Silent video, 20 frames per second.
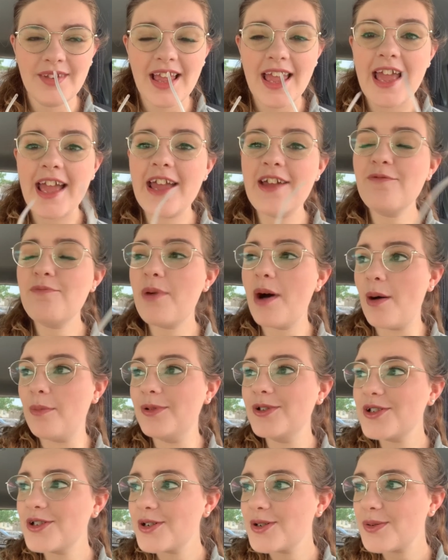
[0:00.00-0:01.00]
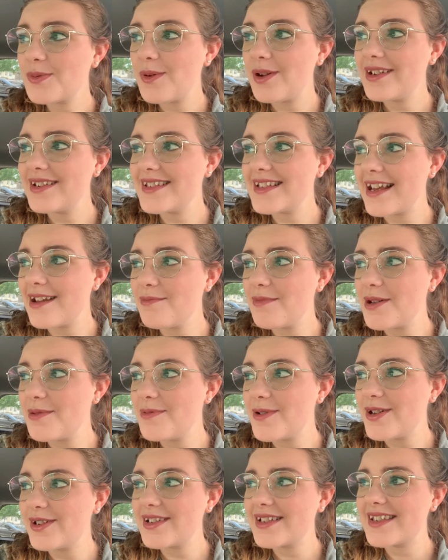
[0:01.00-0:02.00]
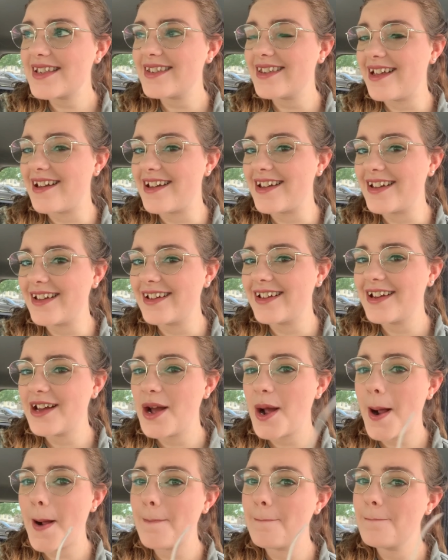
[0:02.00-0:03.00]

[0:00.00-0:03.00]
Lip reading: if publishers want to send me books, like,